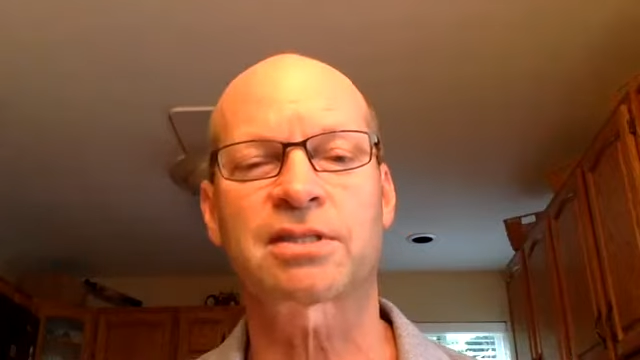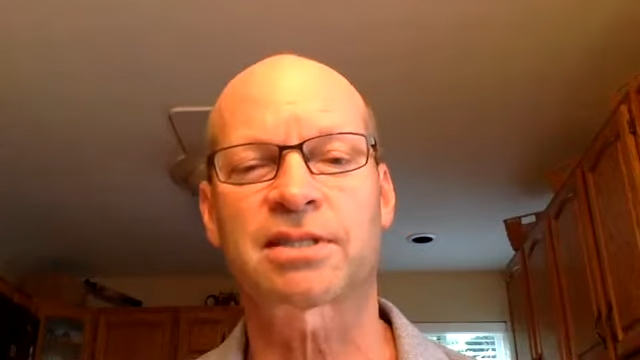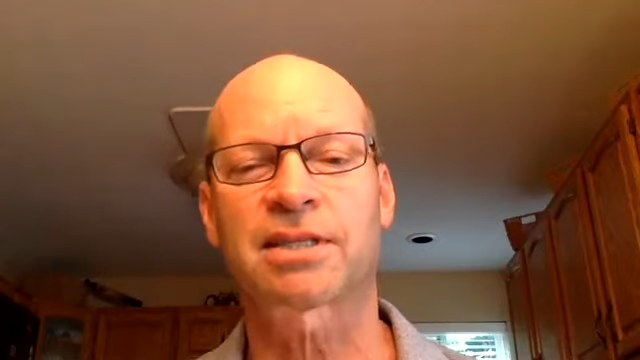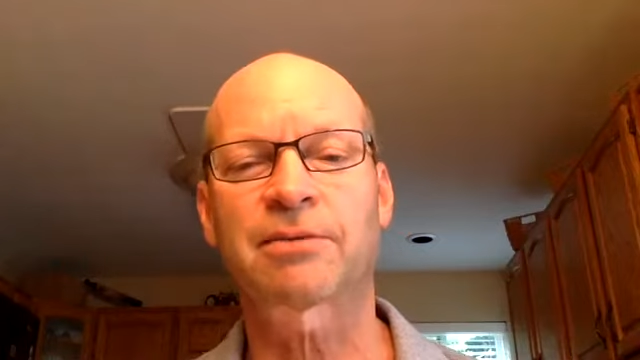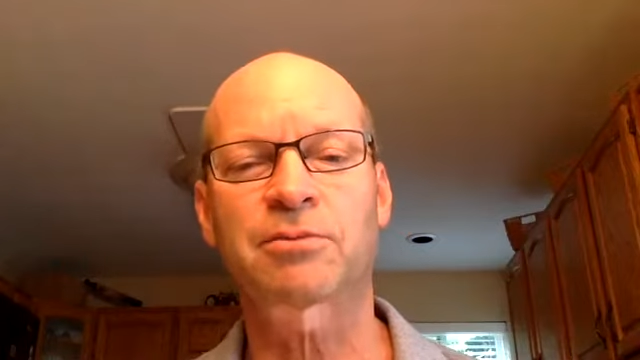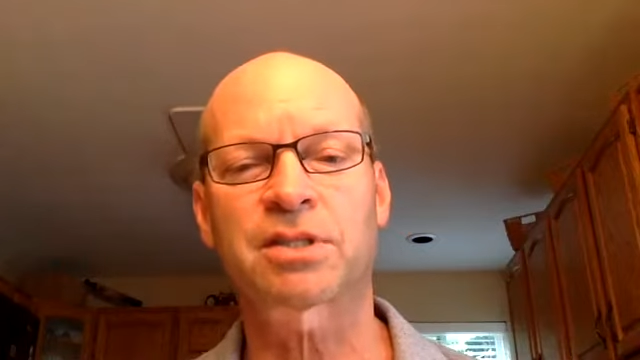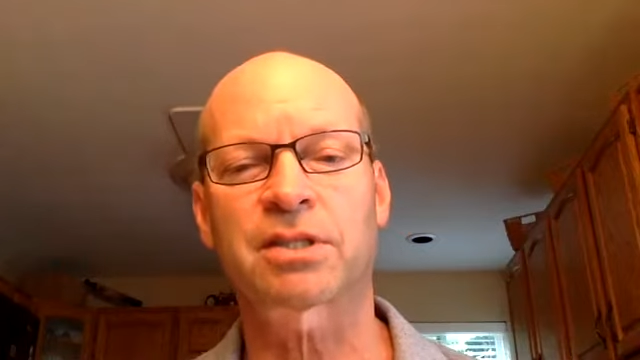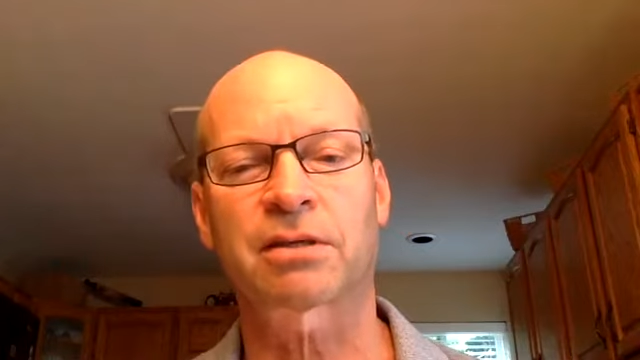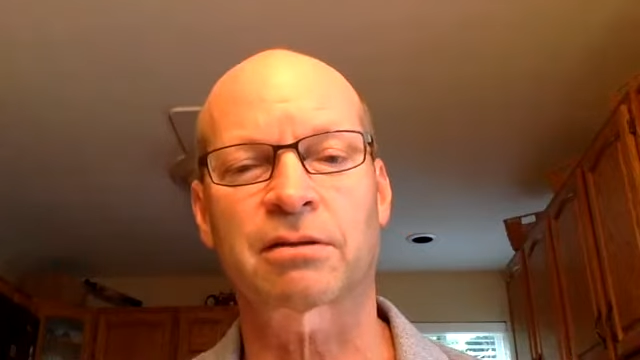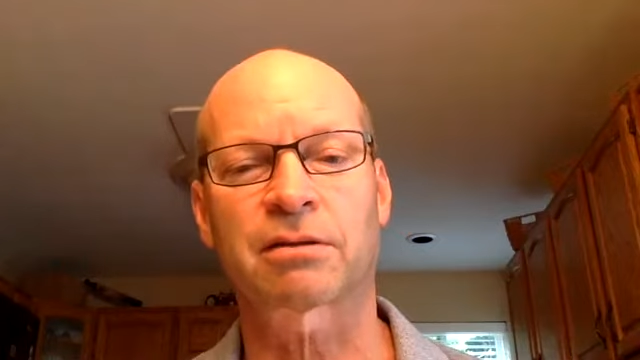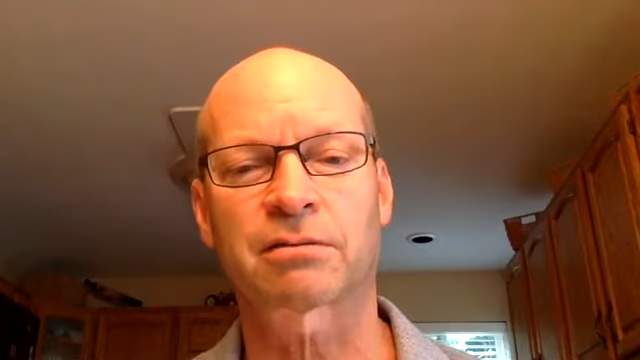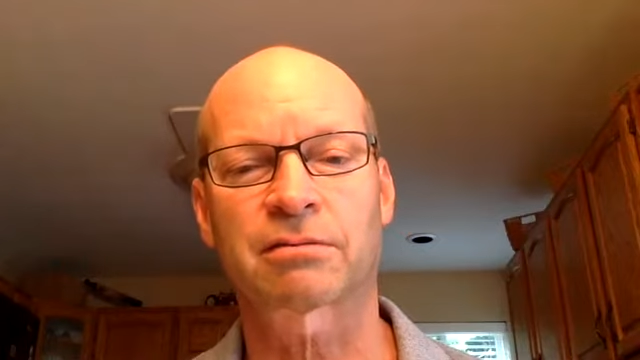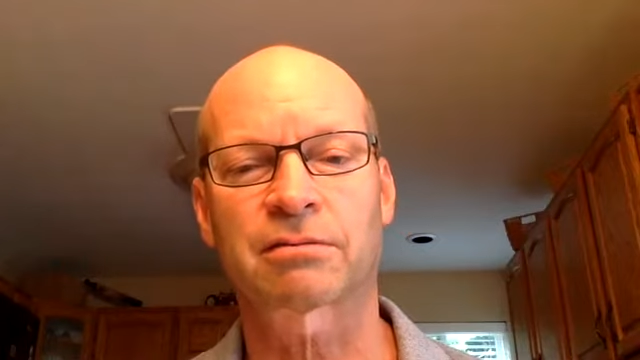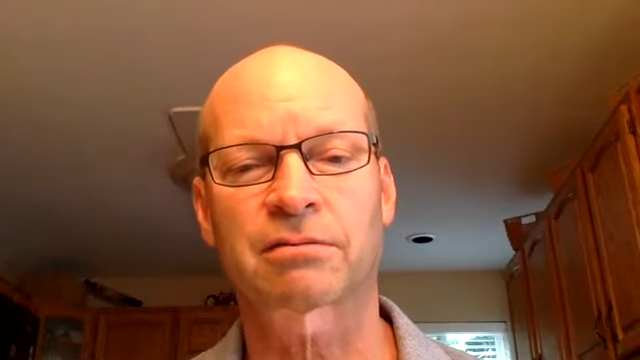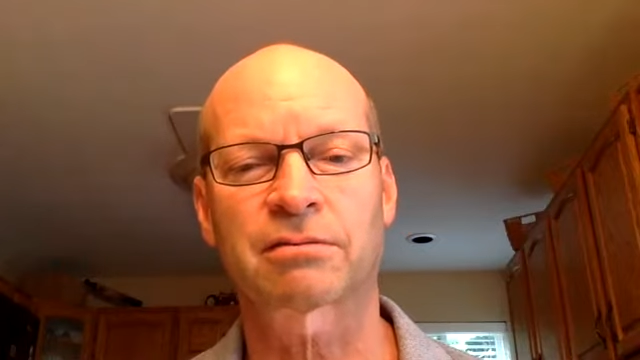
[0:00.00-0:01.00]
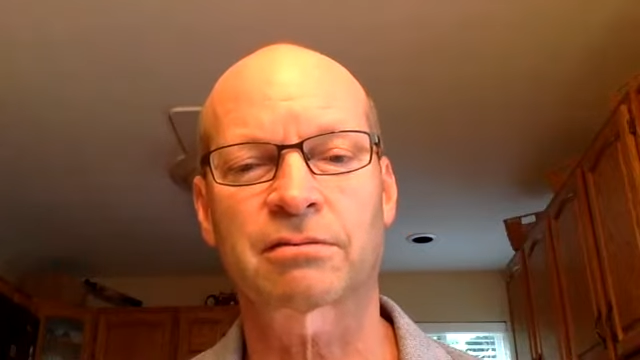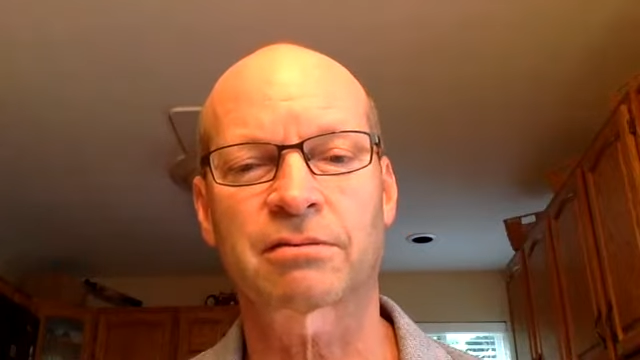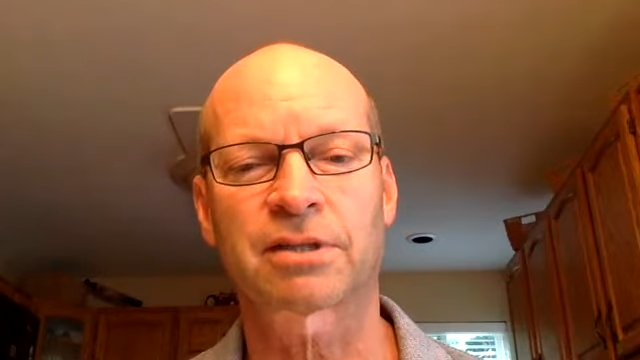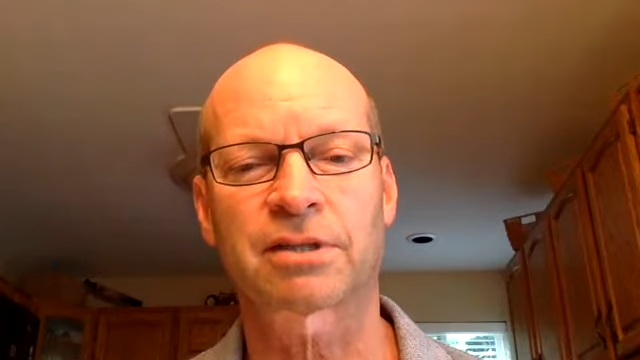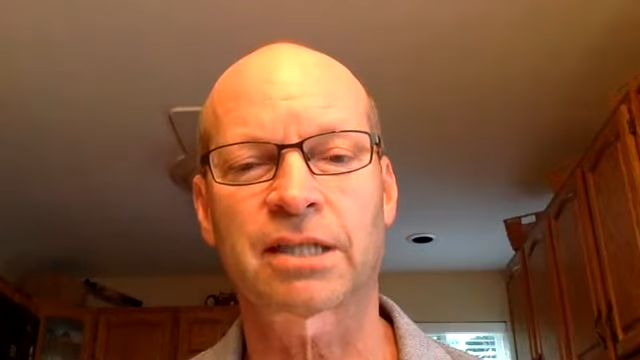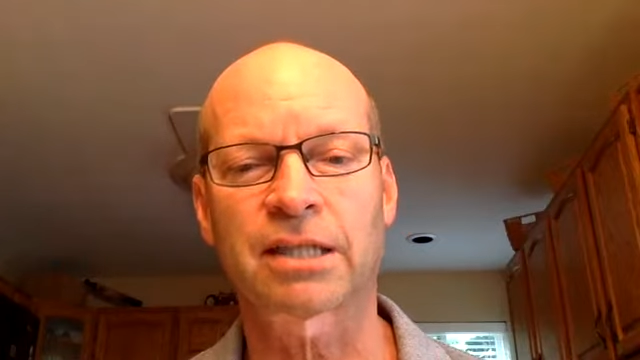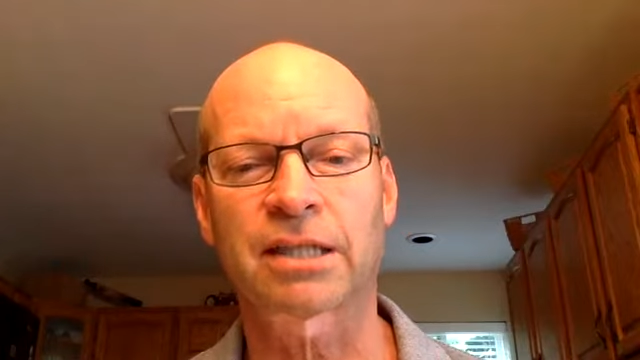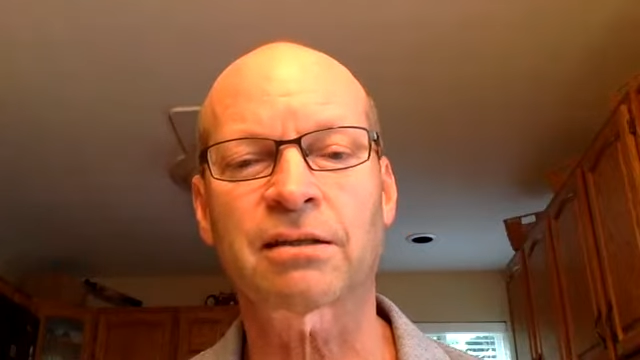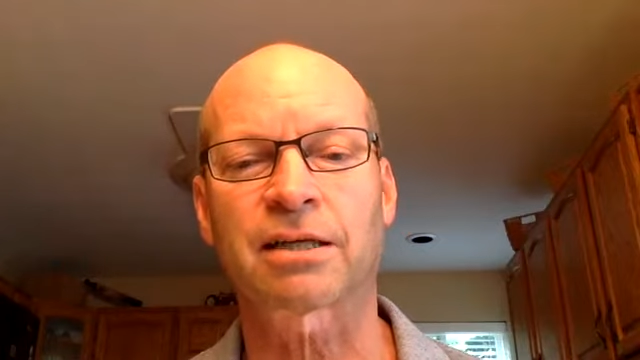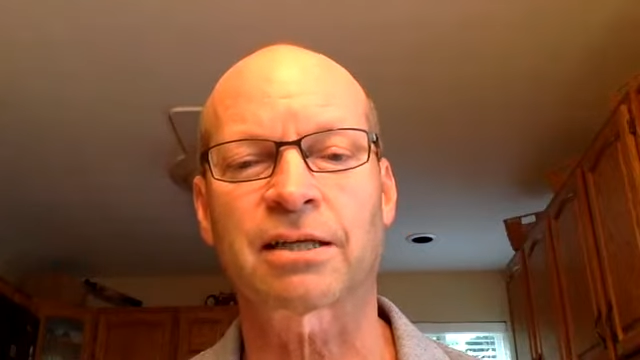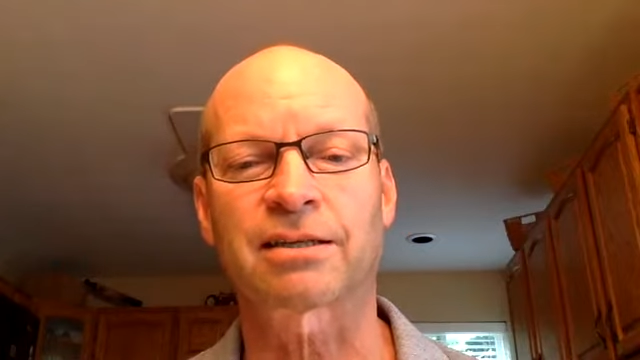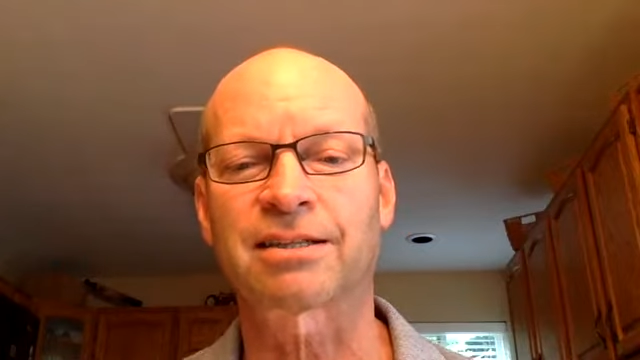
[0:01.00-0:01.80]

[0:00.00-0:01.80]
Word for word: seem to kill it.